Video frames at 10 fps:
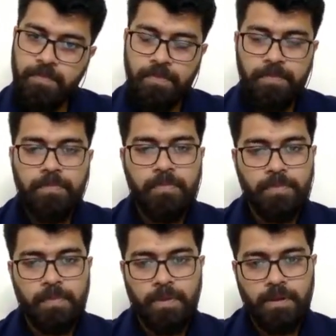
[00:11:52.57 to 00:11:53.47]

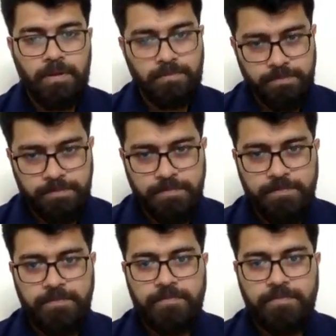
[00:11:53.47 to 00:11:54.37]

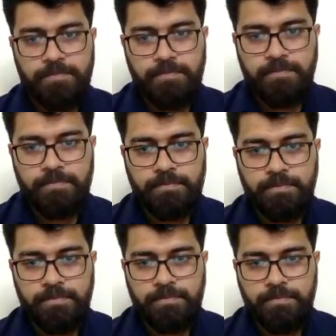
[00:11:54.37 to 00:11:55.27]

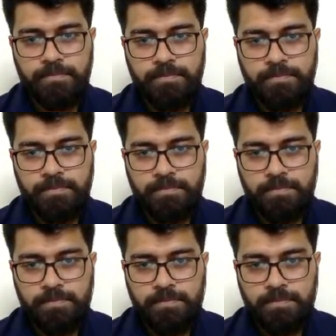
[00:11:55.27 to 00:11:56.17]

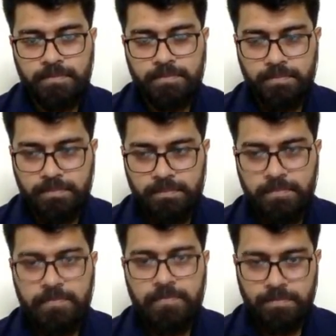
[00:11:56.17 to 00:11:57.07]

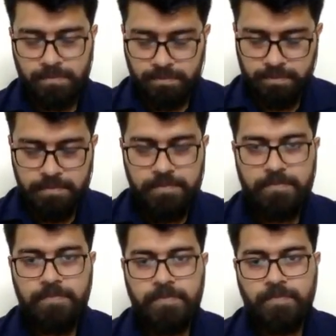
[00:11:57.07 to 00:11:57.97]

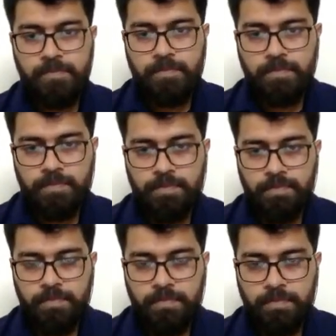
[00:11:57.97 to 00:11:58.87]

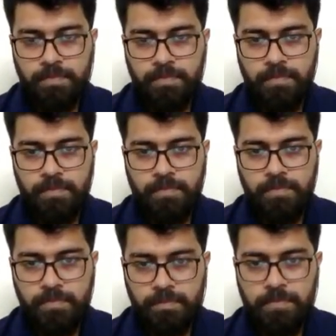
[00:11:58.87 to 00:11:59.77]

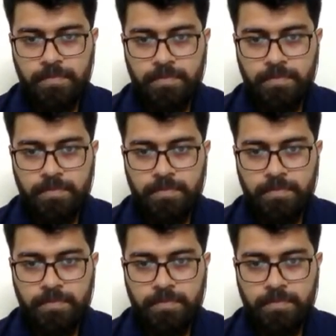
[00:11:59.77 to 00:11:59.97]
The person shown says nothing.